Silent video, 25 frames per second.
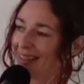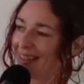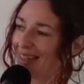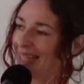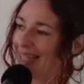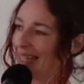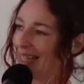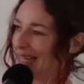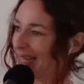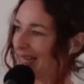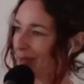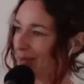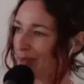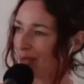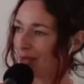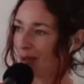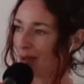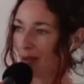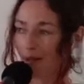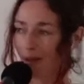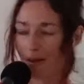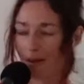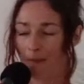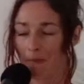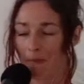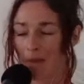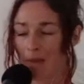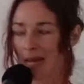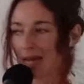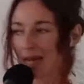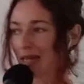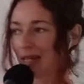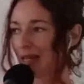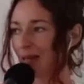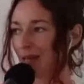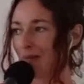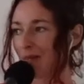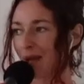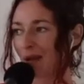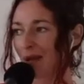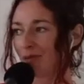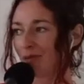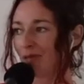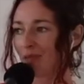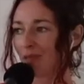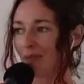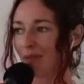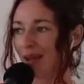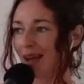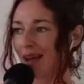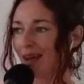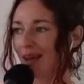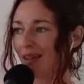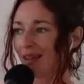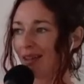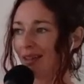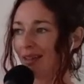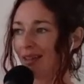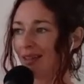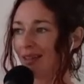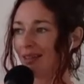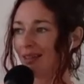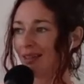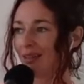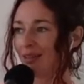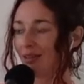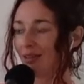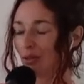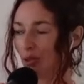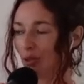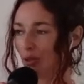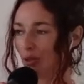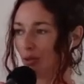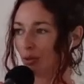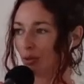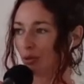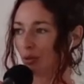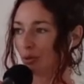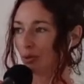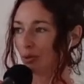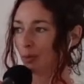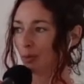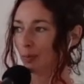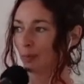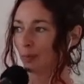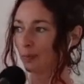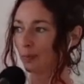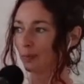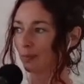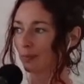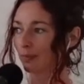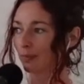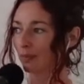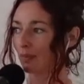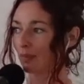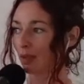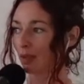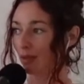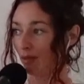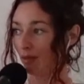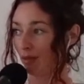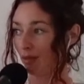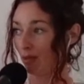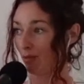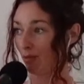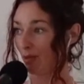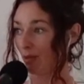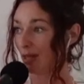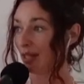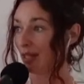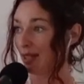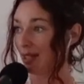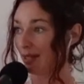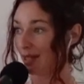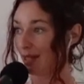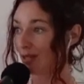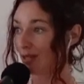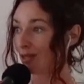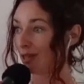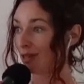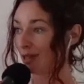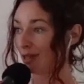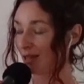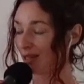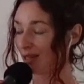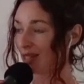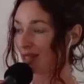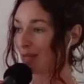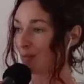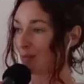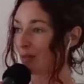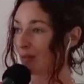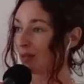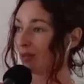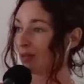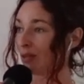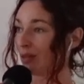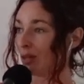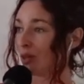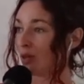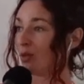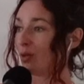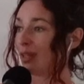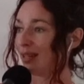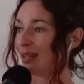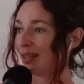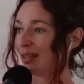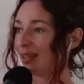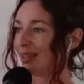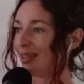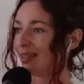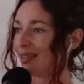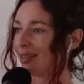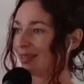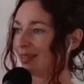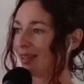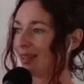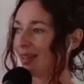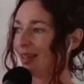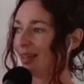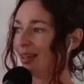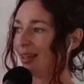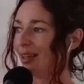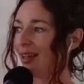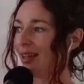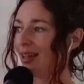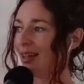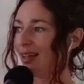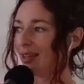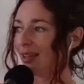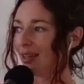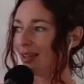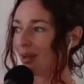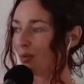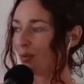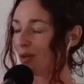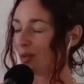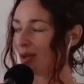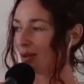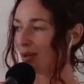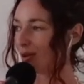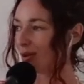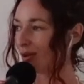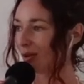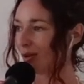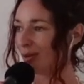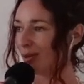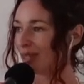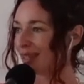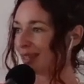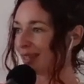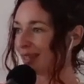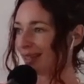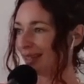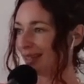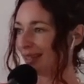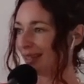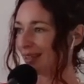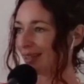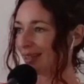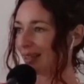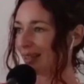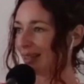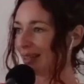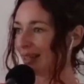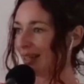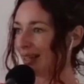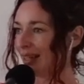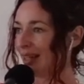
then we immediately bounce back to the realization and the deep inner knowingness that we are always connected.